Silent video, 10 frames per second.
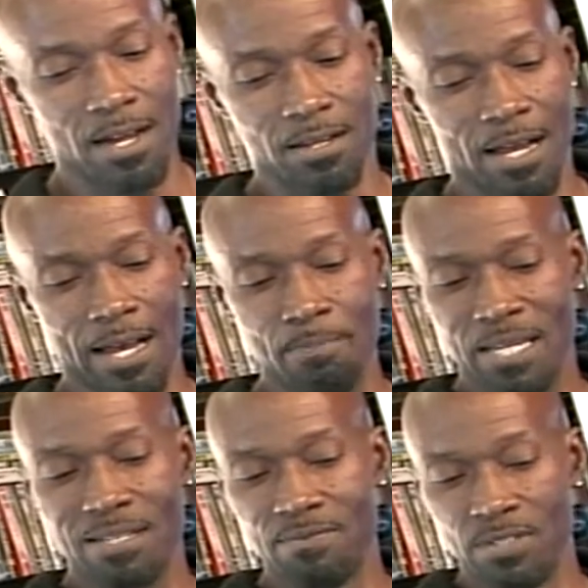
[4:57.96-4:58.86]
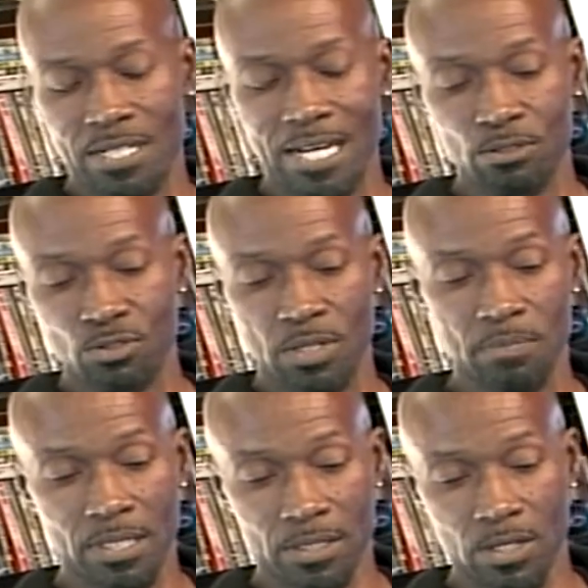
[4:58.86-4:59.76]
I'm not giving Donald
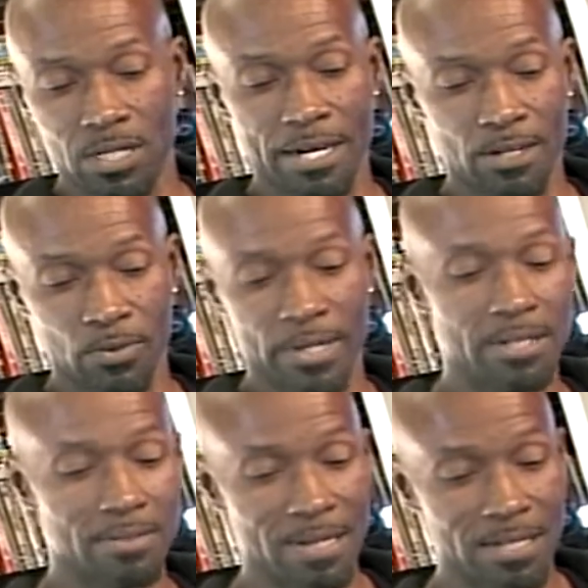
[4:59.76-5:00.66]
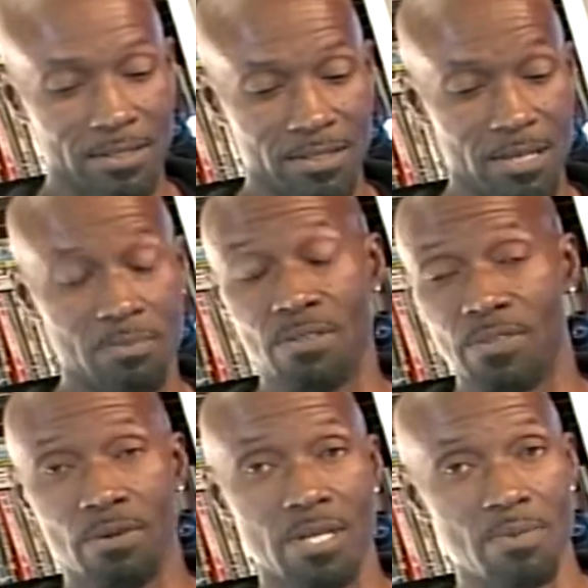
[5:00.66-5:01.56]
Trump a lot of credit because I believe they
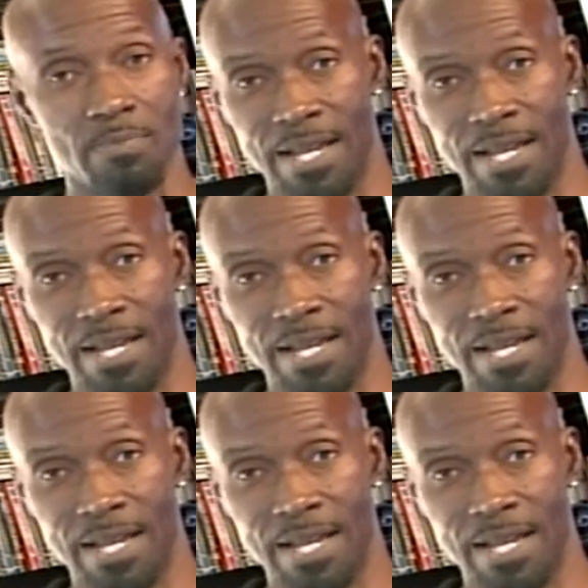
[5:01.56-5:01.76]
were coming back